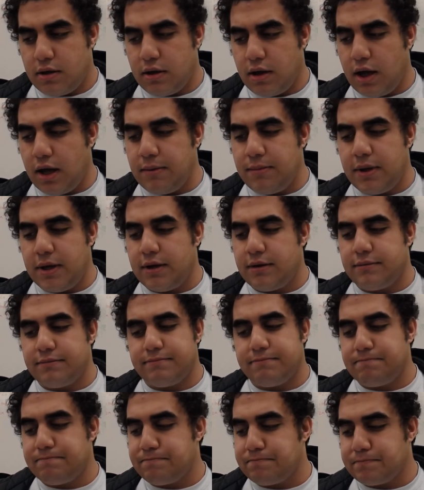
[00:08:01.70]
I mean,
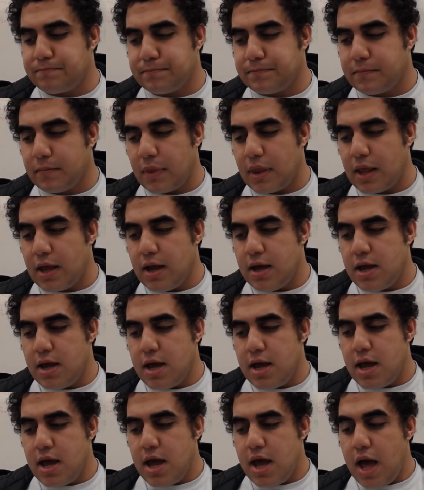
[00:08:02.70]

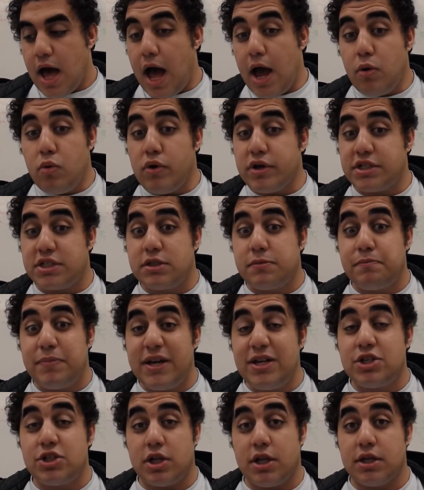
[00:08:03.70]
I was
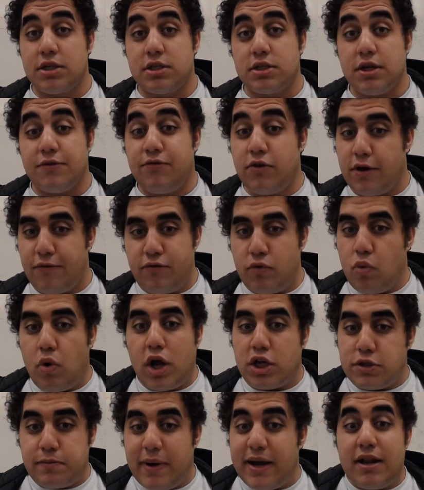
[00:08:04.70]
speechless. If you
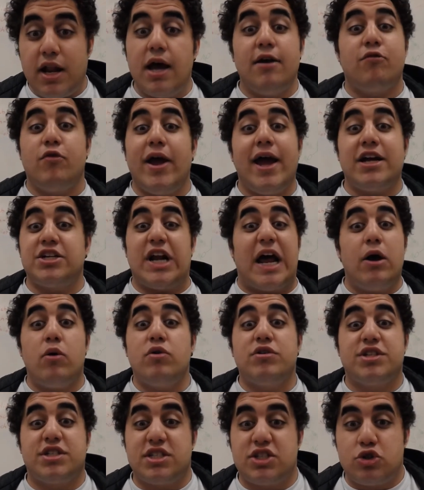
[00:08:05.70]
watch my live reaction, I
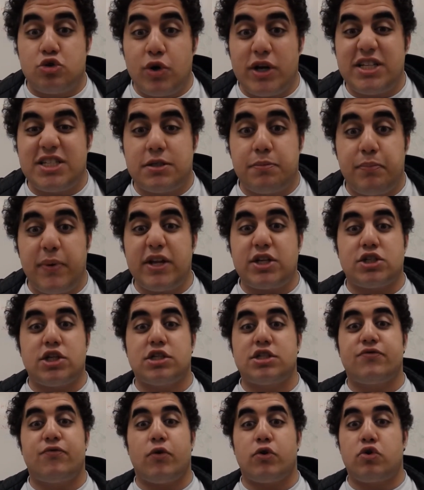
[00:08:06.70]
was straight
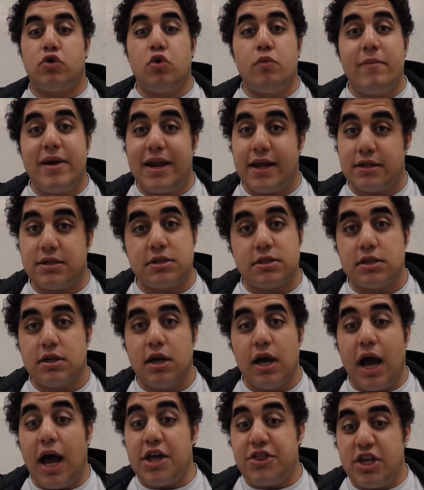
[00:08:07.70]
speechless for 2 minutes.
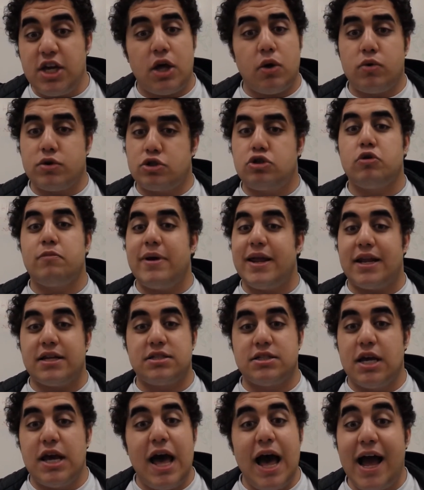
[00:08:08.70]
I think it was 2
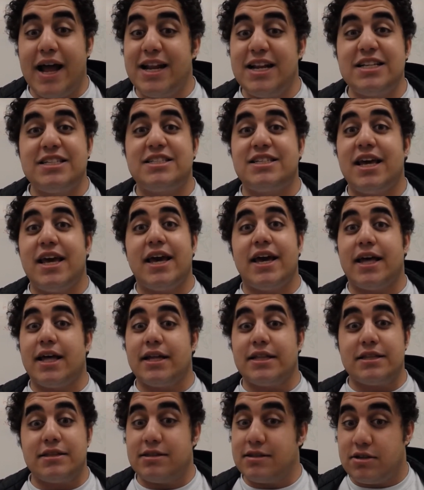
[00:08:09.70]
minutes. I didn't say
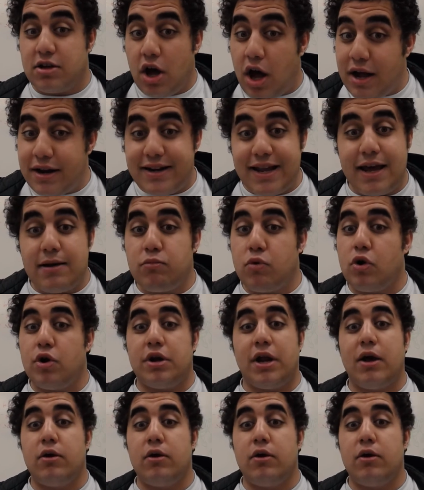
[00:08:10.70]
a goddamn word.